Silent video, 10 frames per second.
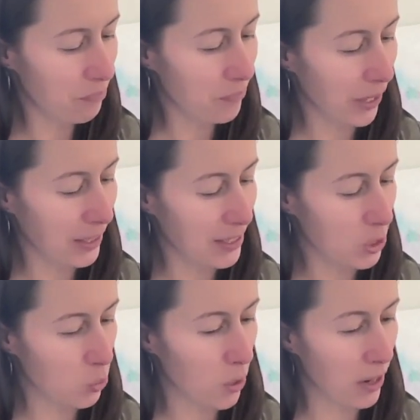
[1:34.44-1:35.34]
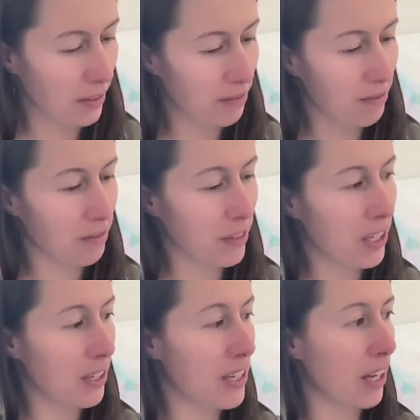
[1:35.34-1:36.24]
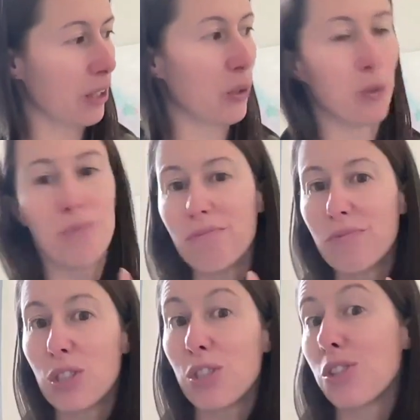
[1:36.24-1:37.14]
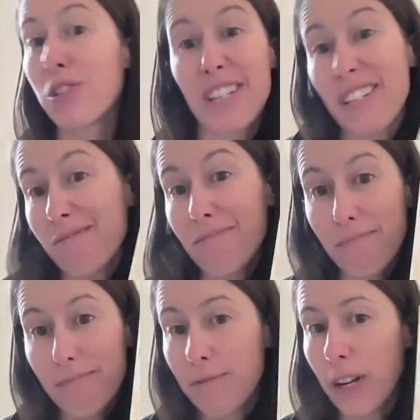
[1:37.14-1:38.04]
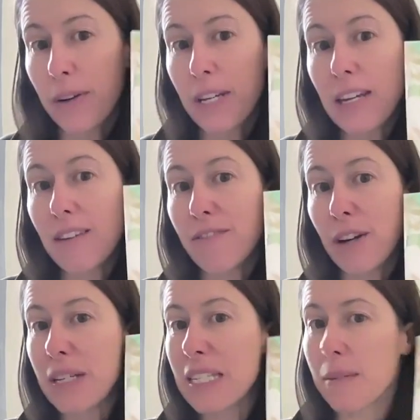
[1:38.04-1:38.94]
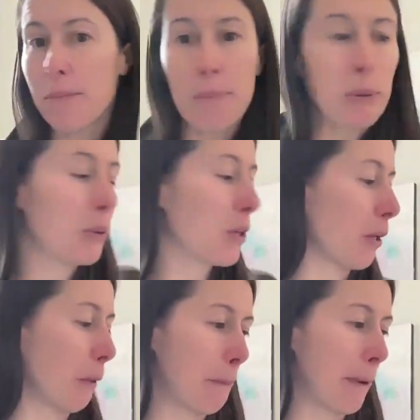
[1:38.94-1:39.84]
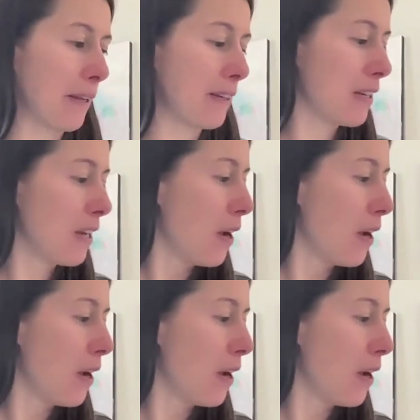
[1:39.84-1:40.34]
like this one, yellow to green, very, very simple color palette.